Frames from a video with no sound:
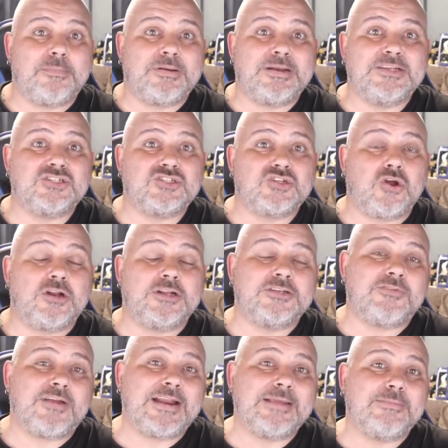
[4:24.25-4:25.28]
Police
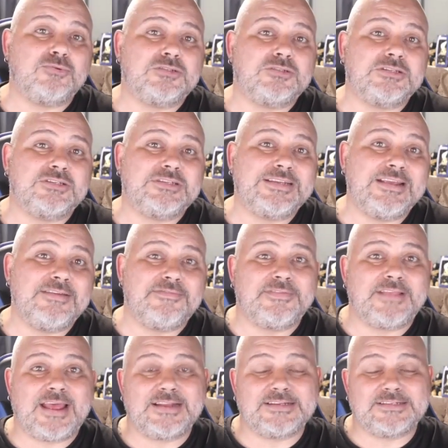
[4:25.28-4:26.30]
Scotland are unable to give
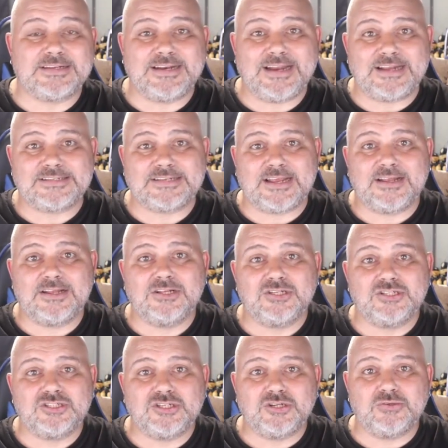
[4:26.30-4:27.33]
that letter
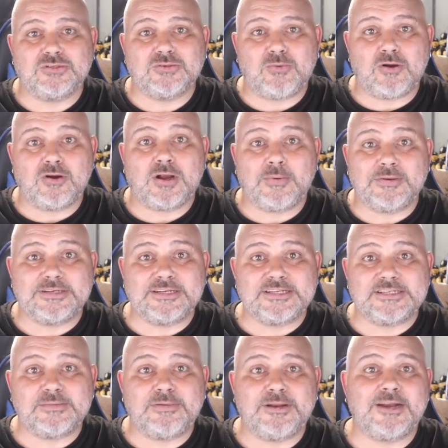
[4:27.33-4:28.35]
due to ongoing
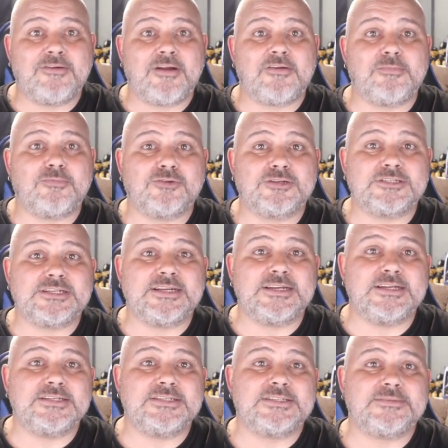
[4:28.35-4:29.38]
disciplinary
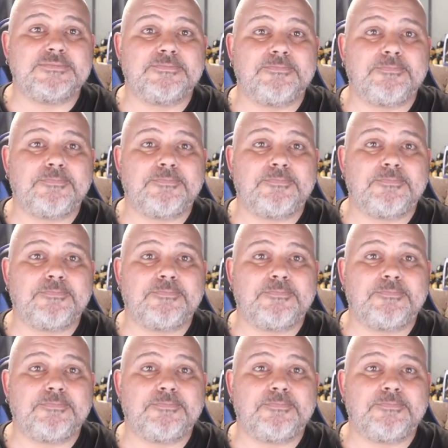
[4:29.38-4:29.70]
proceedings.